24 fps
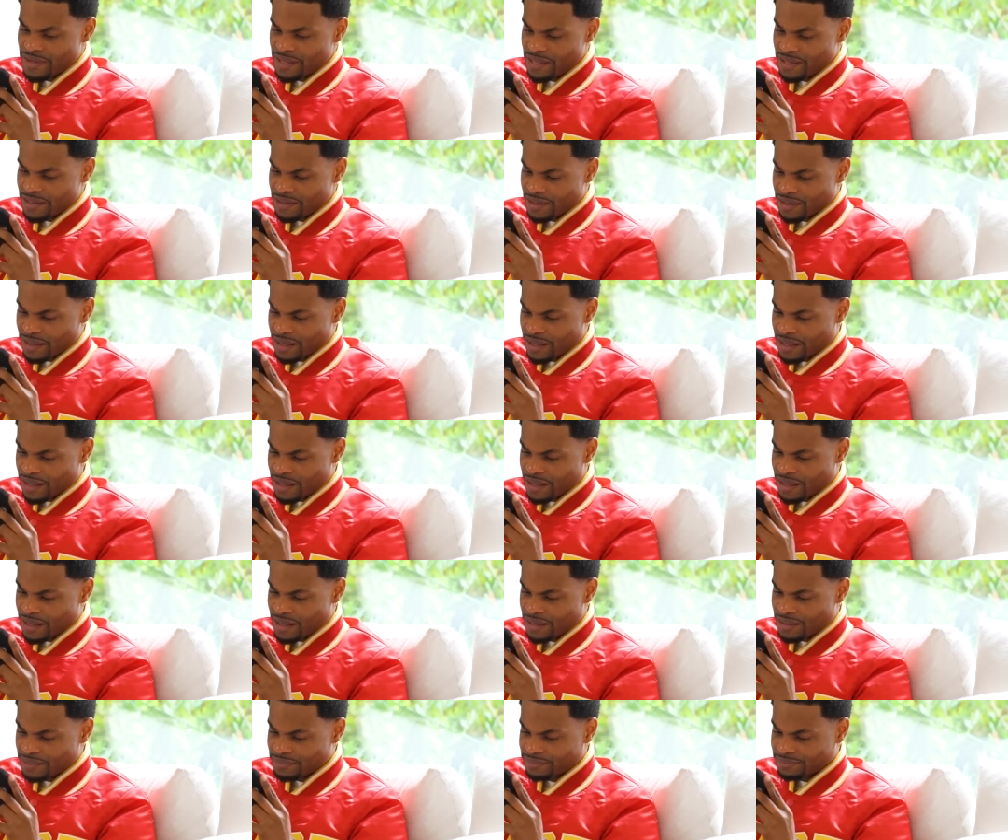Meat,
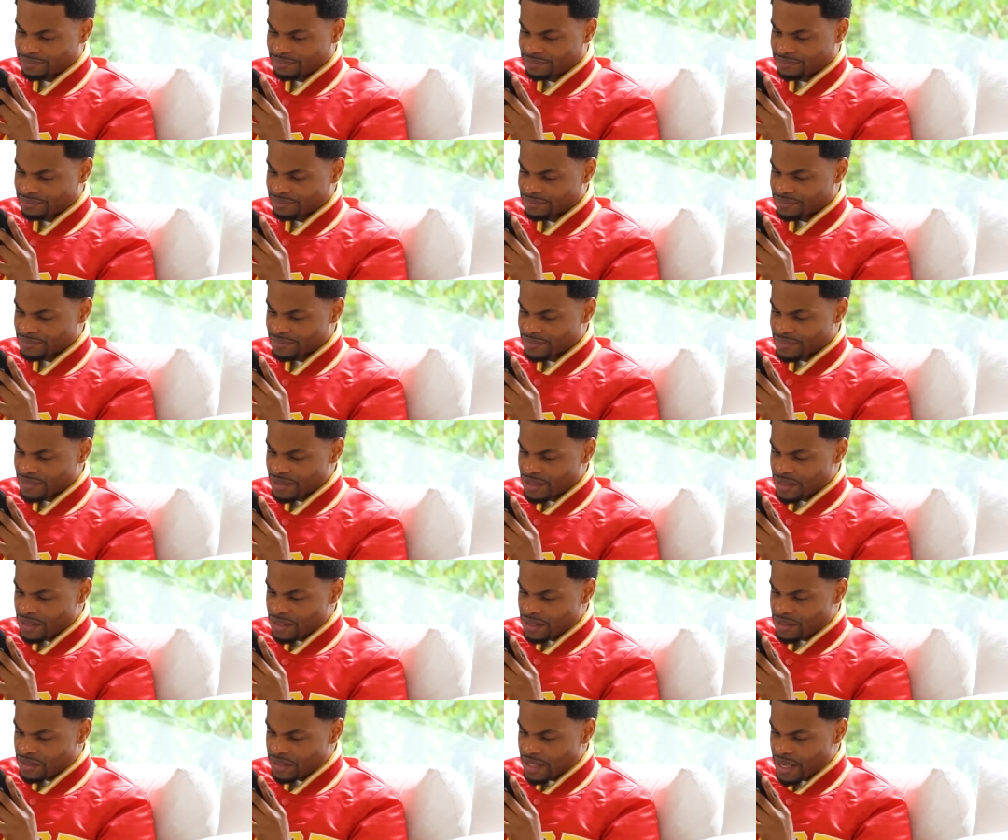um,
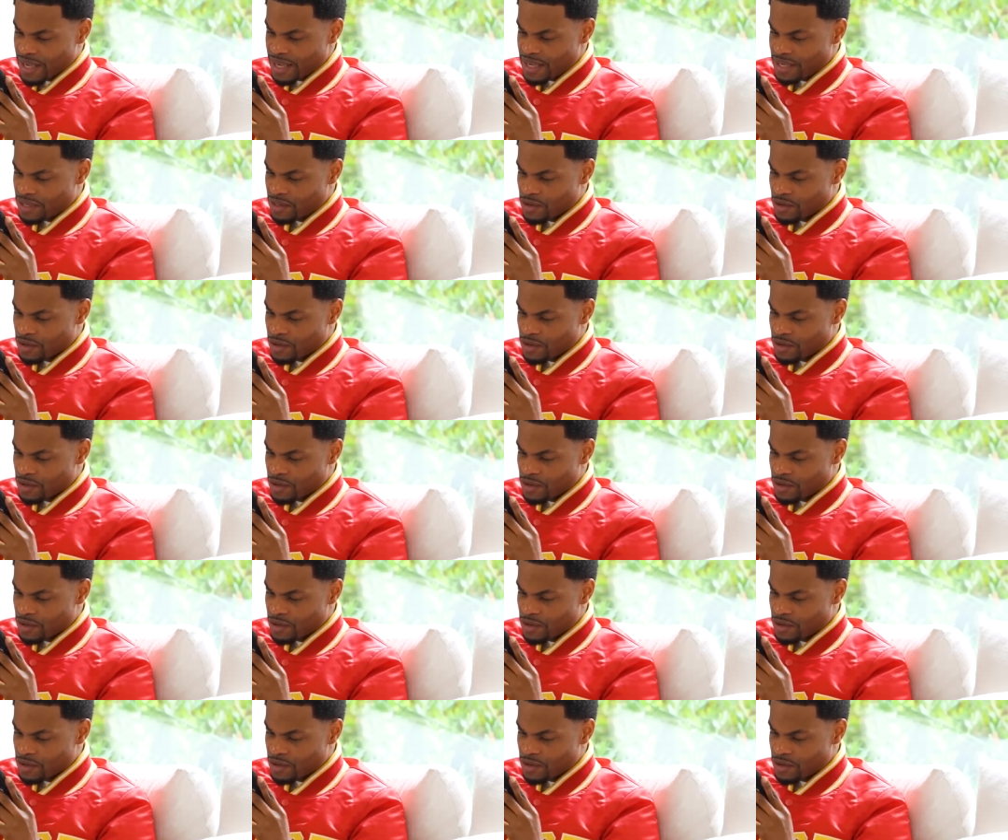they